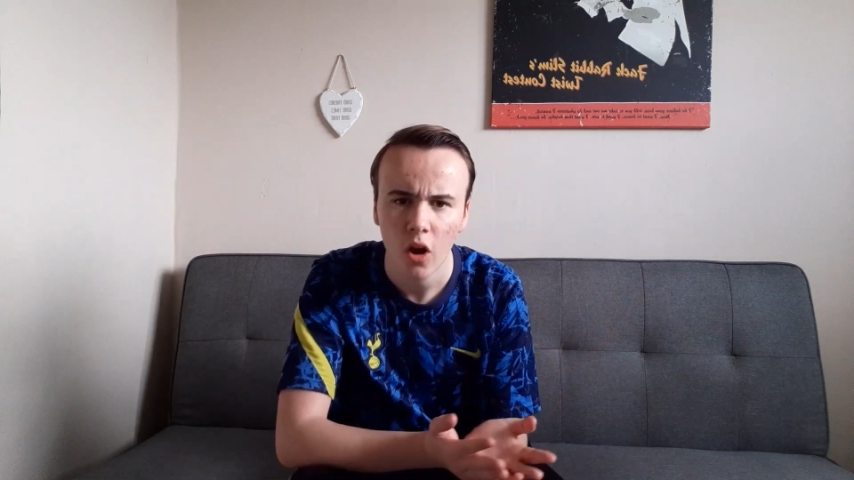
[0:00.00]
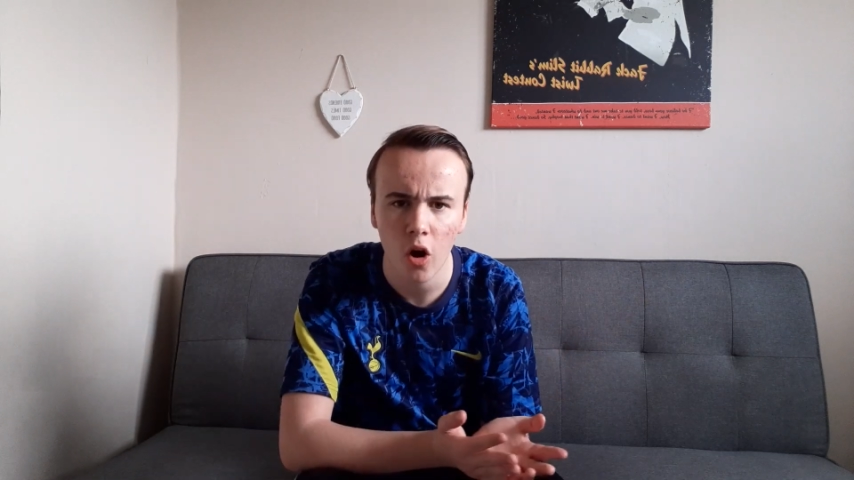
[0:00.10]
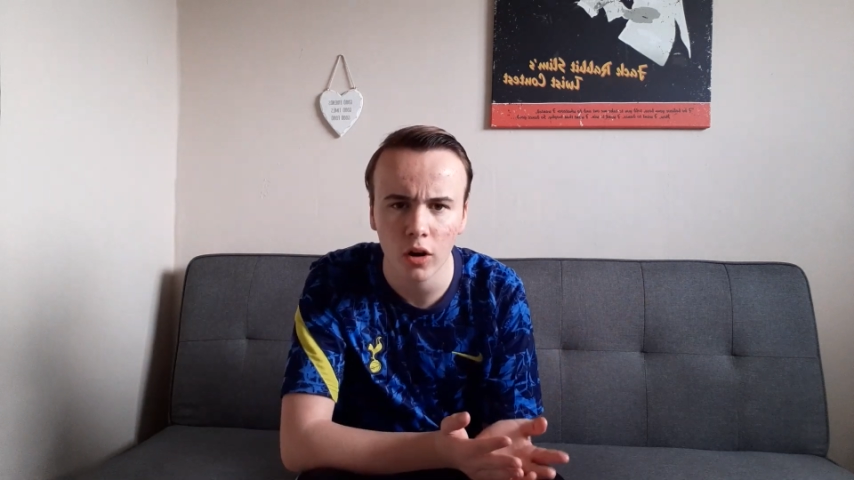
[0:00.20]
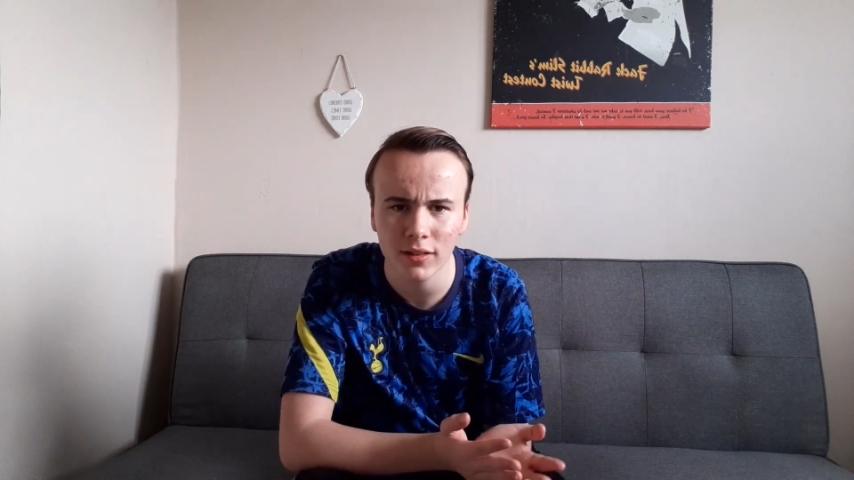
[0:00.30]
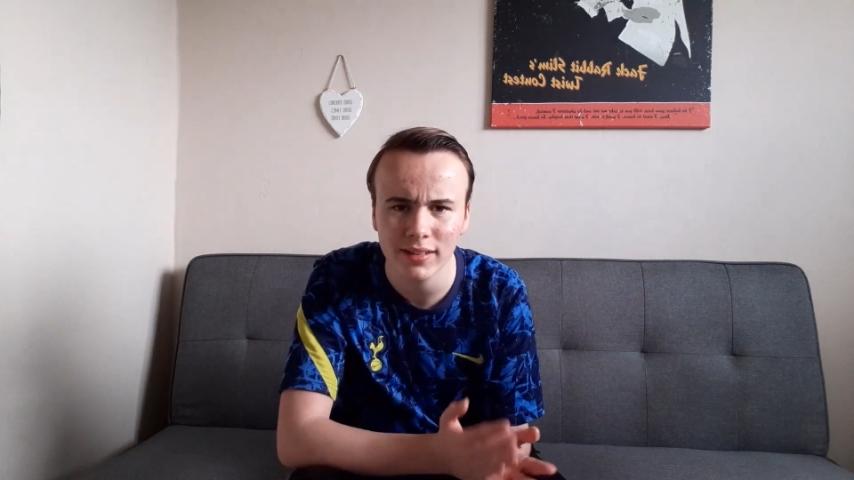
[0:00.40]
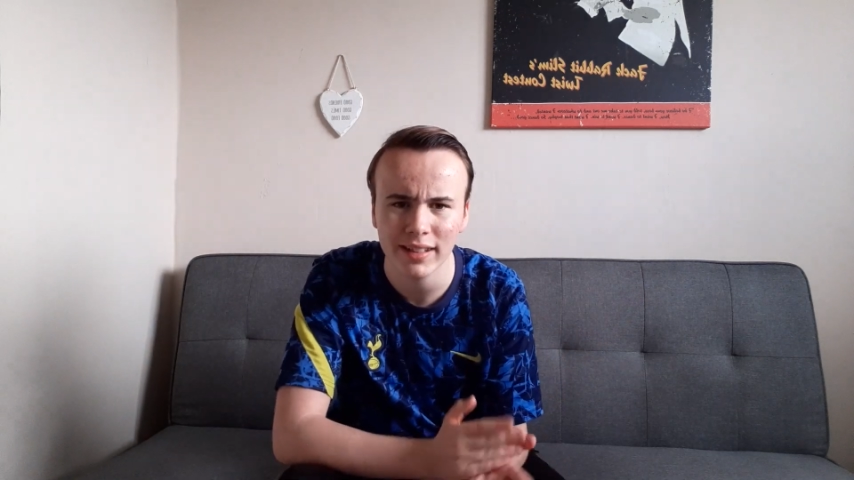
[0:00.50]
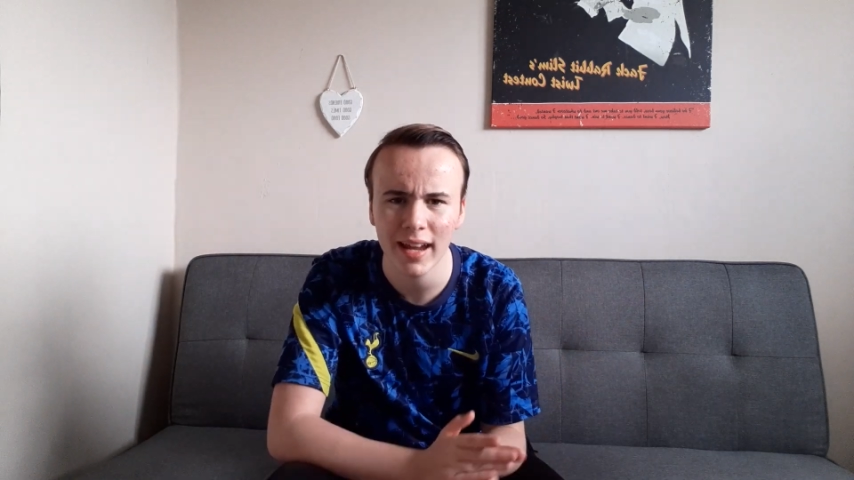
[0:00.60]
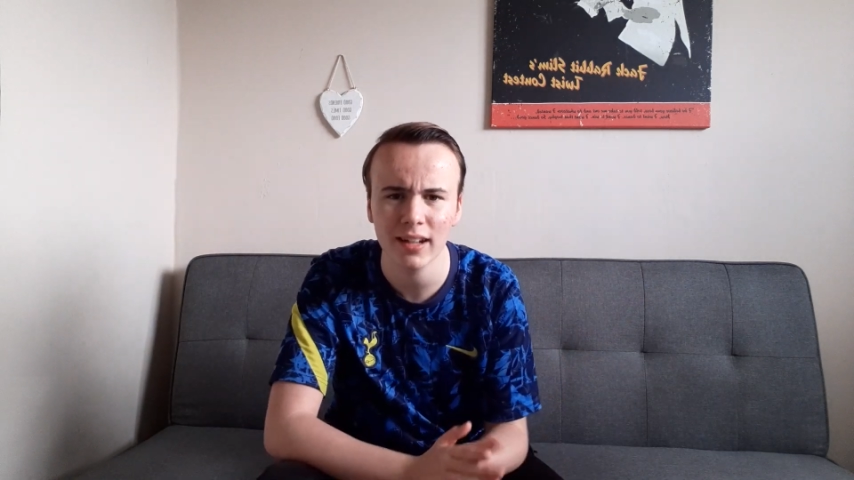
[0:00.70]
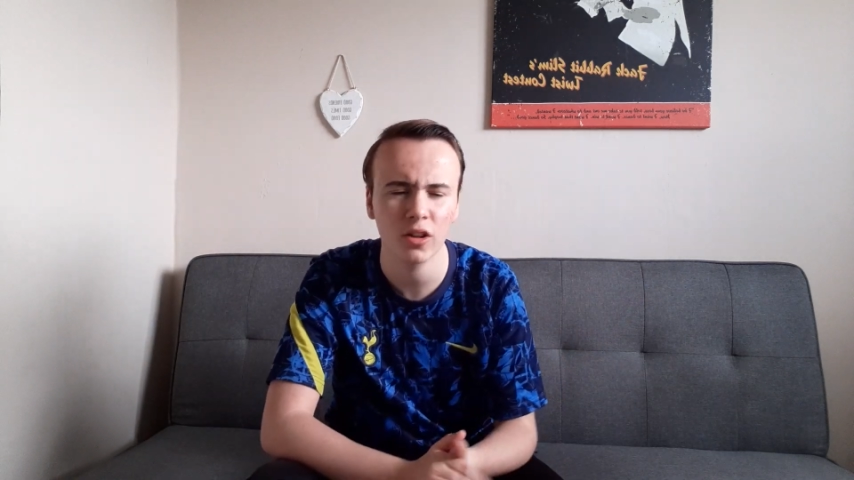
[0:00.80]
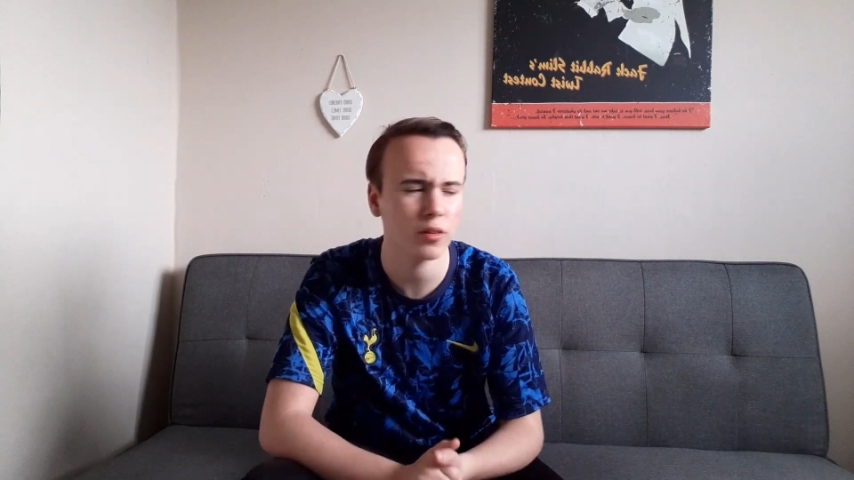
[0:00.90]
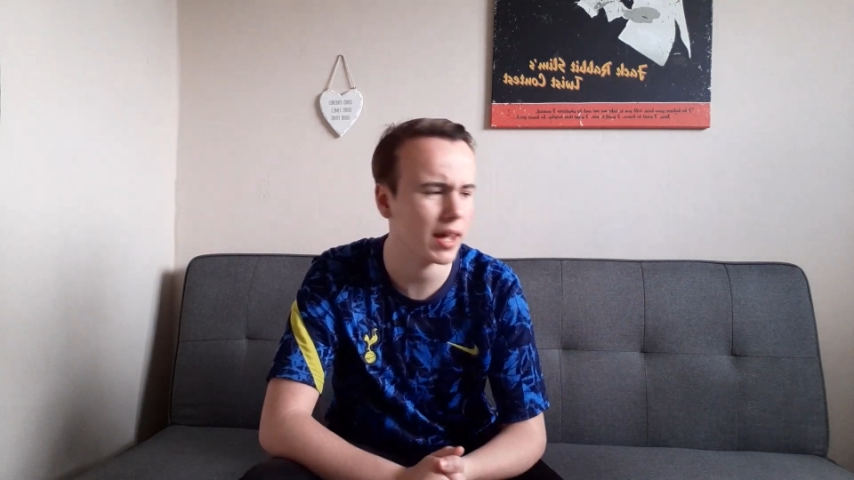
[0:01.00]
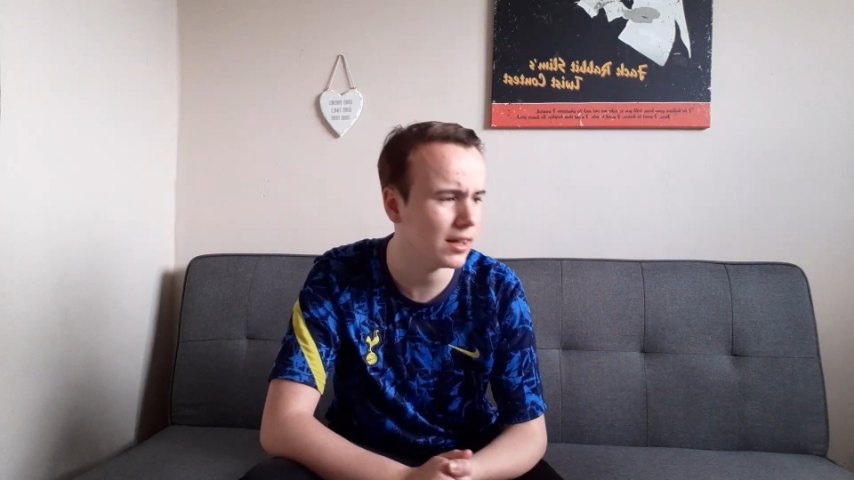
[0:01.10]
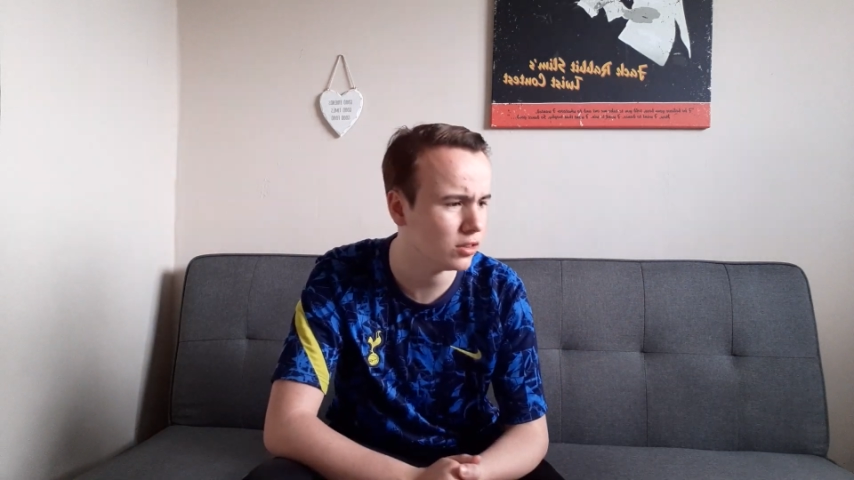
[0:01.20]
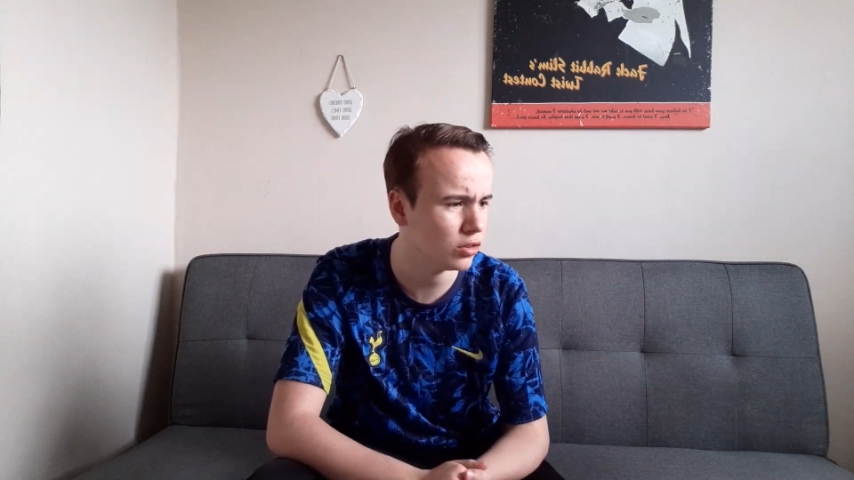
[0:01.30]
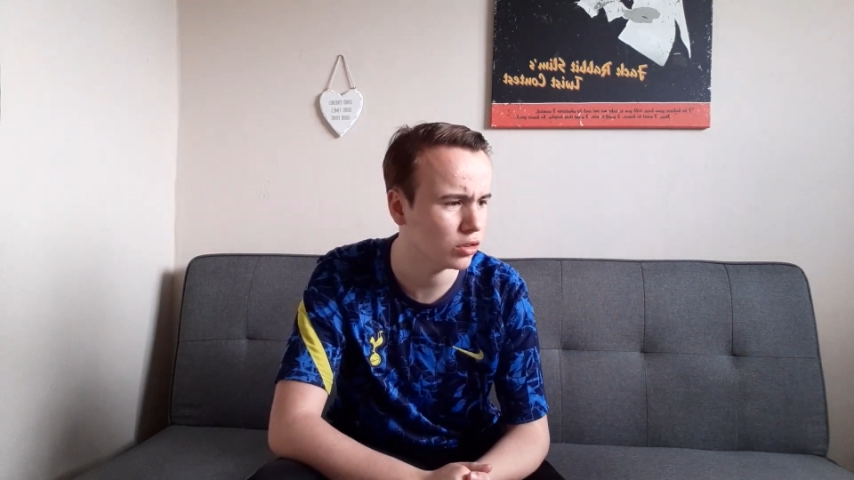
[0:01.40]
Haaland and Kane and go,
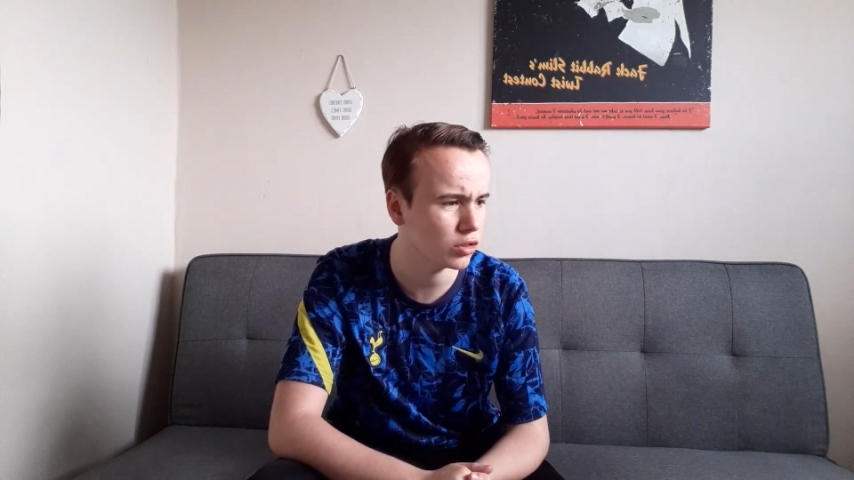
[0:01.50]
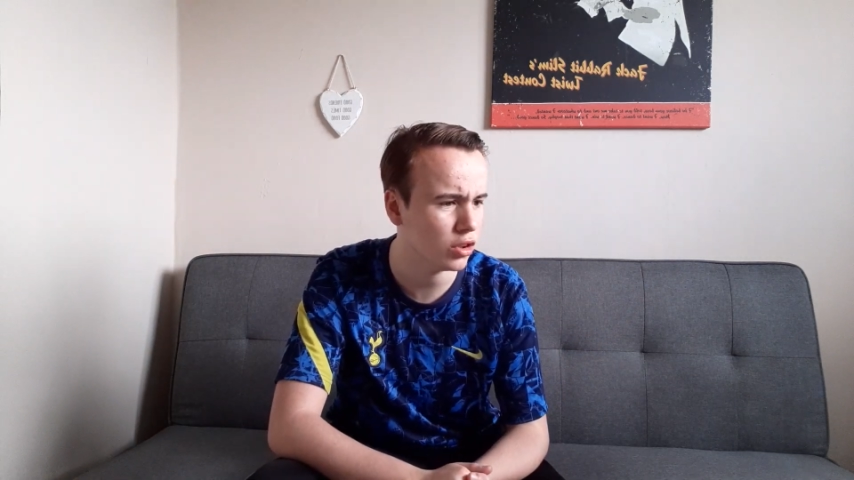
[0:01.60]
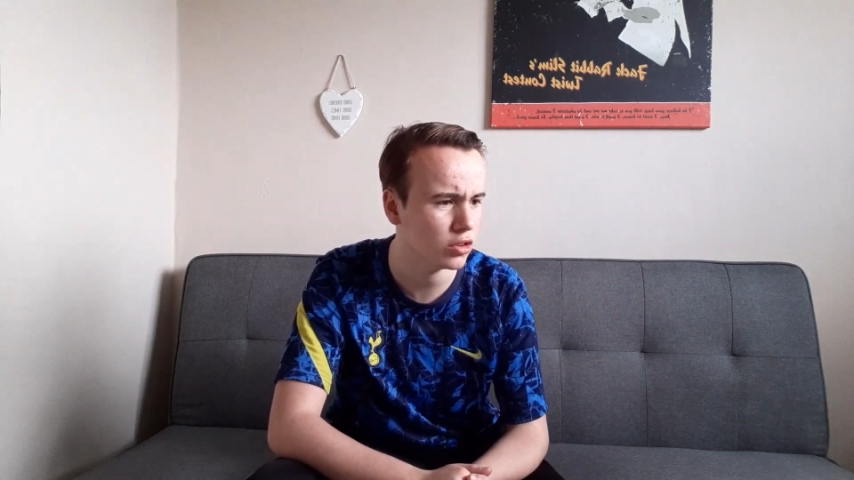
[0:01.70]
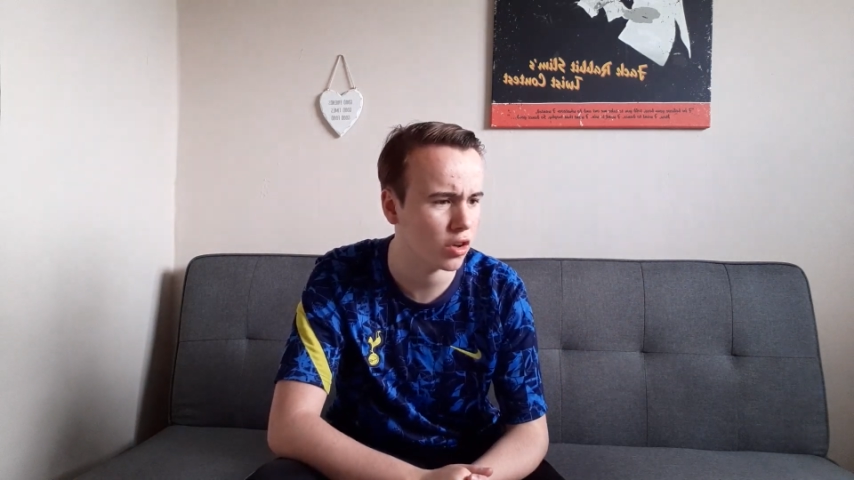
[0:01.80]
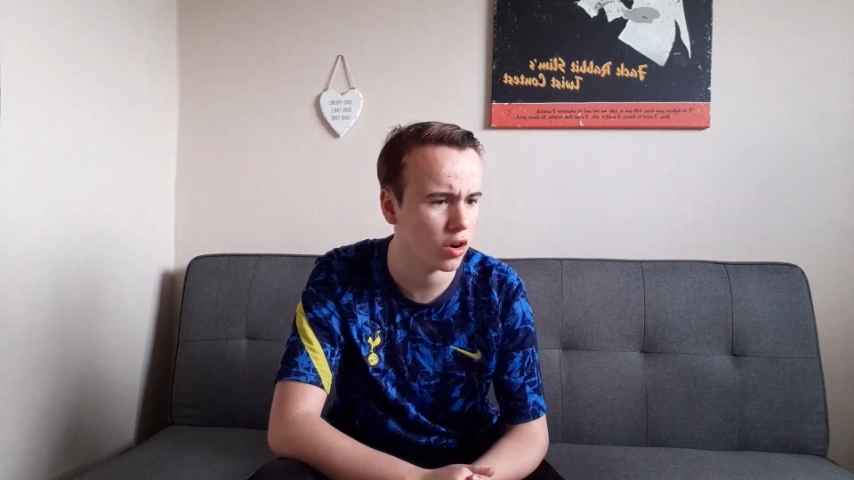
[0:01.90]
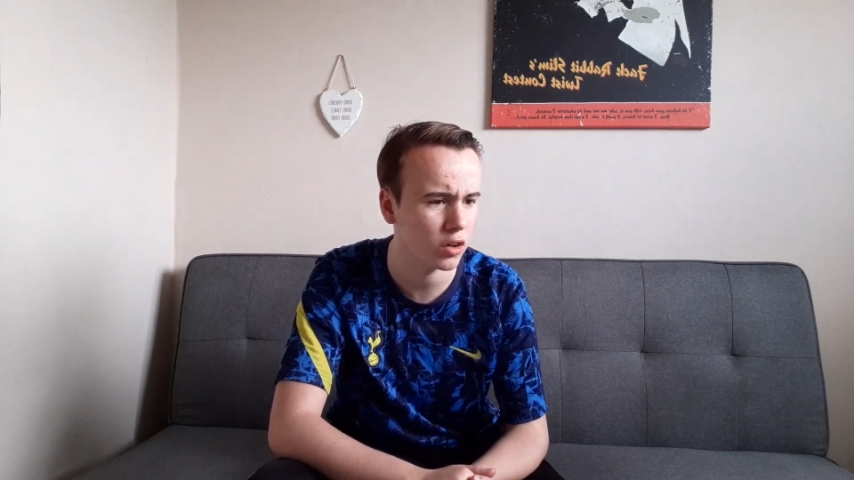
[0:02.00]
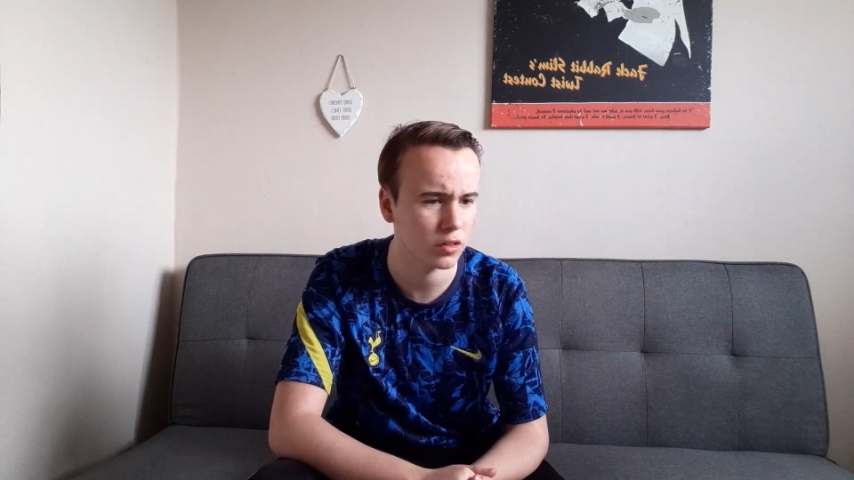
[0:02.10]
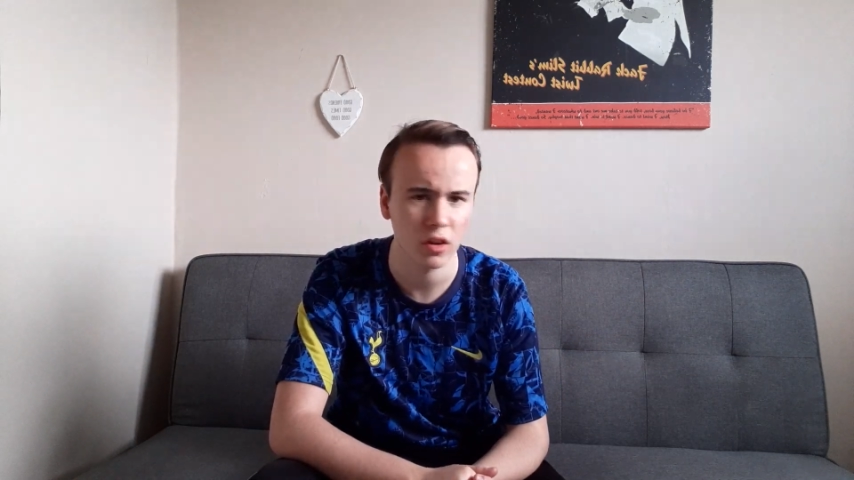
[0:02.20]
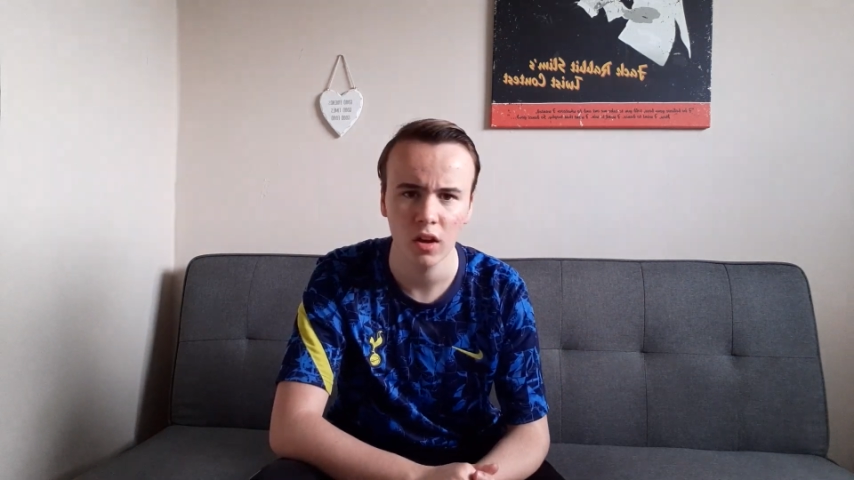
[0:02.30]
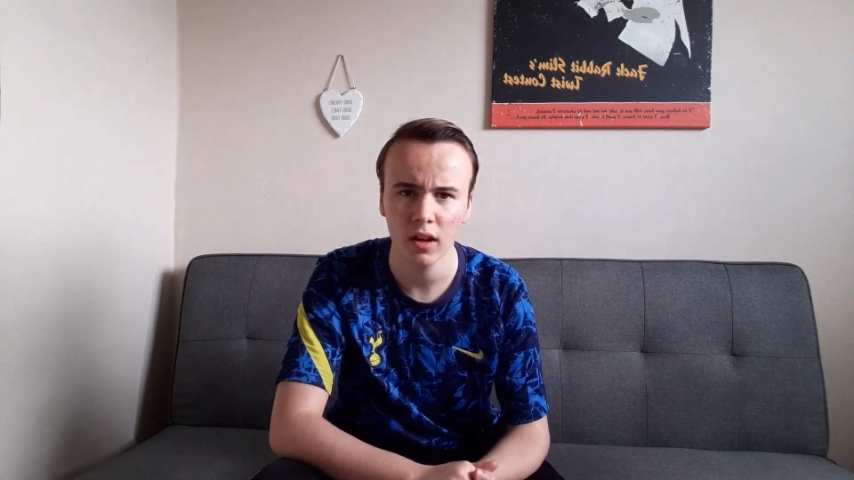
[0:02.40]
Kane's not as good as Haaland.